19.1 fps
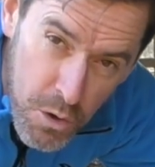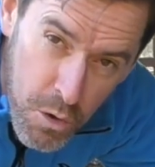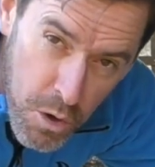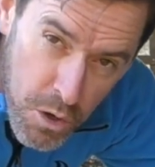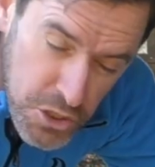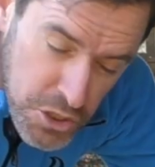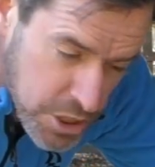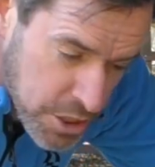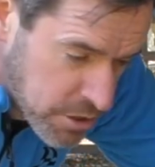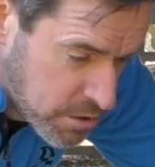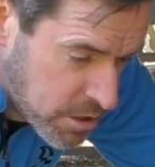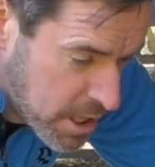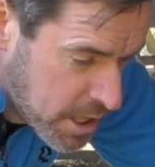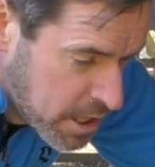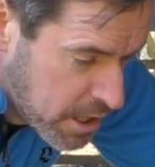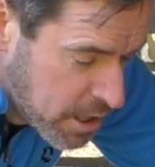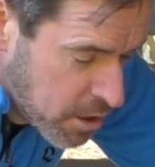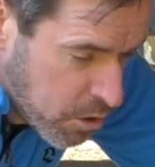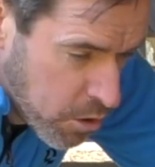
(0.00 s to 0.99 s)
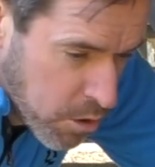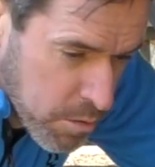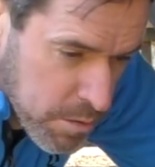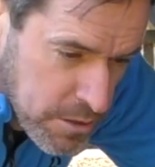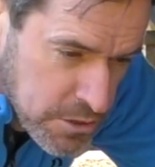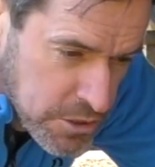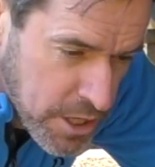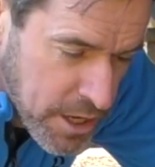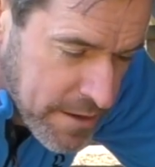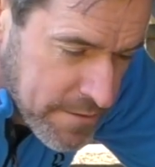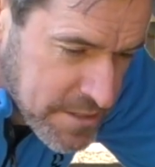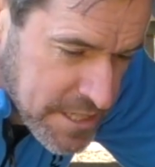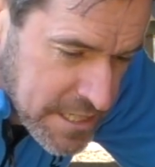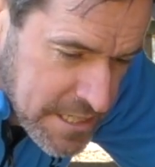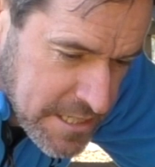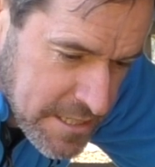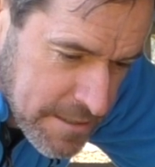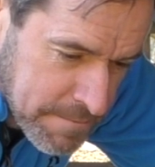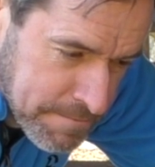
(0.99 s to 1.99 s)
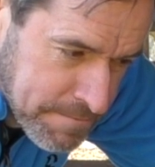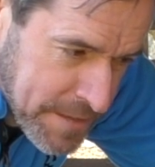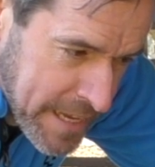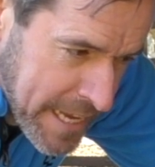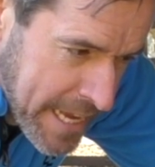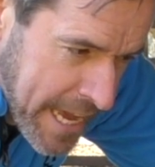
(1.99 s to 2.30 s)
quattro all-wheel drive system.